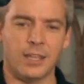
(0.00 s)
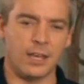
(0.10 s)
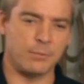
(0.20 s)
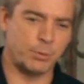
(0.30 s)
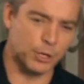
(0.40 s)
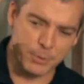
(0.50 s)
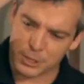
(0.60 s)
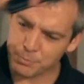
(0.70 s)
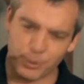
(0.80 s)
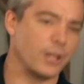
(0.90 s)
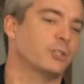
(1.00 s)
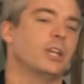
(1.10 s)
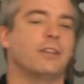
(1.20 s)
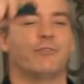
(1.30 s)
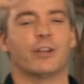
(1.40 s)
he, and he put them in a
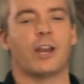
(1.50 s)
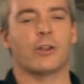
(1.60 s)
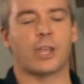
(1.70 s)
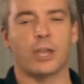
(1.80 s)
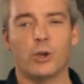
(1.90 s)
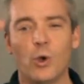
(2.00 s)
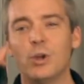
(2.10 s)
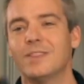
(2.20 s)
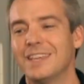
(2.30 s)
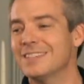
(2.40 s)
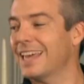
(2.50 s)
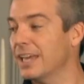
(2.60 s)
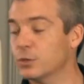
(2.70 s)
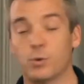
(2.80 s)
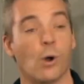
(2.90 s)
spreadsheet and he figured out, okay, who did these
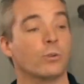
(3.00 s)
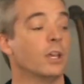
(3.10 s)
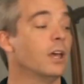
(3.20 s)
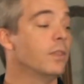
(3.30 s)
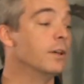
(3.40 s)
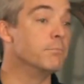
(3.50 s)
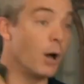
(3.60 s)
guys quote the